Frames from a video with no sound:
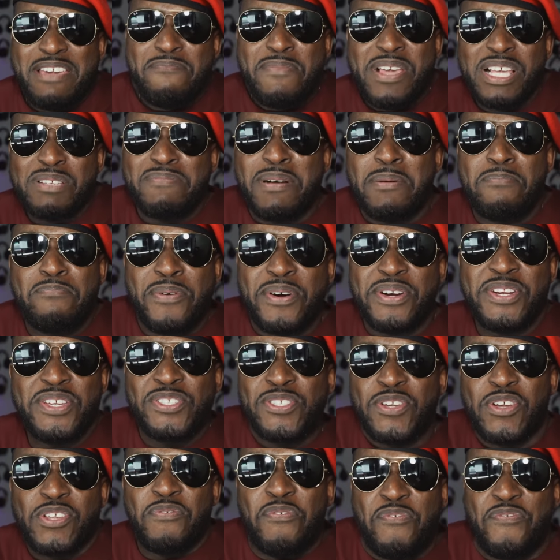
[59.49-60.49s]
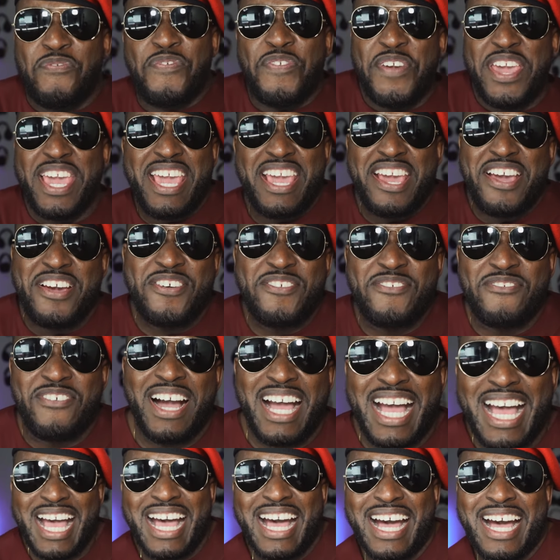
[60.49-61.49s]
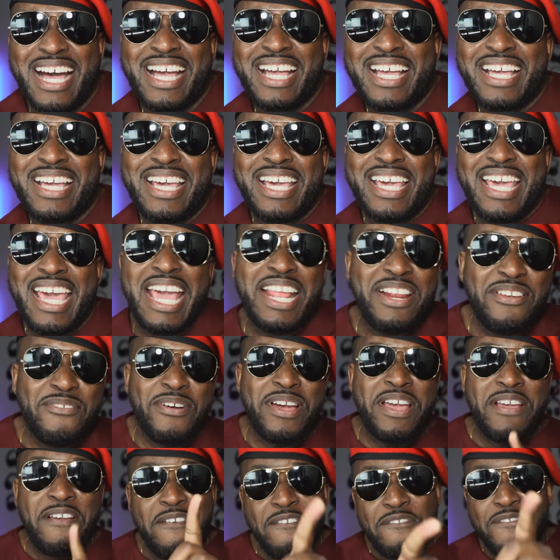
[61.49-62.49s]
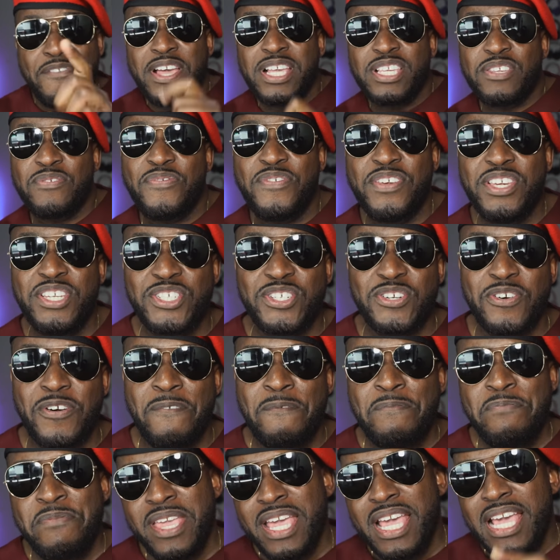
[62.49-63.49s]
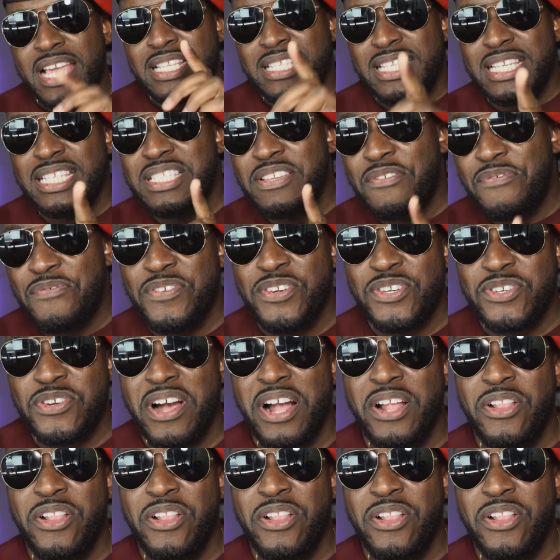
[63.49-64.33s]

It makes my body just feel. Ah! Anyway, first feature this is the feature